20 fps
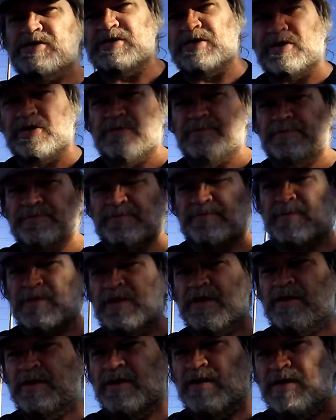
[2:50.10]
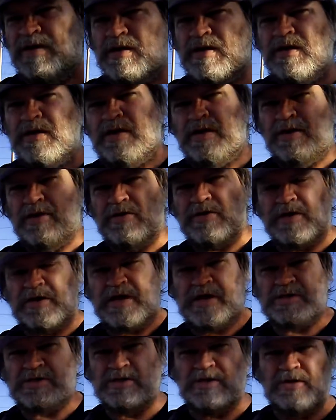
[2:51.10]
still, Another
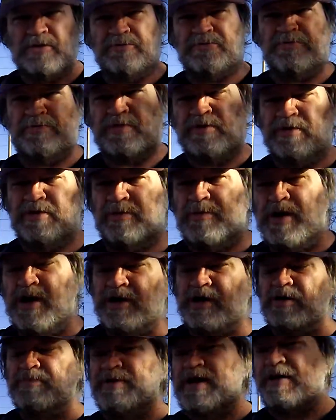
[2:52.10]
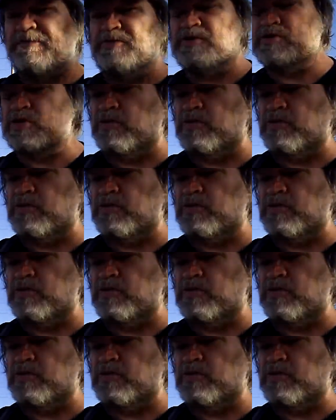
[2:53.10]
case of America baffles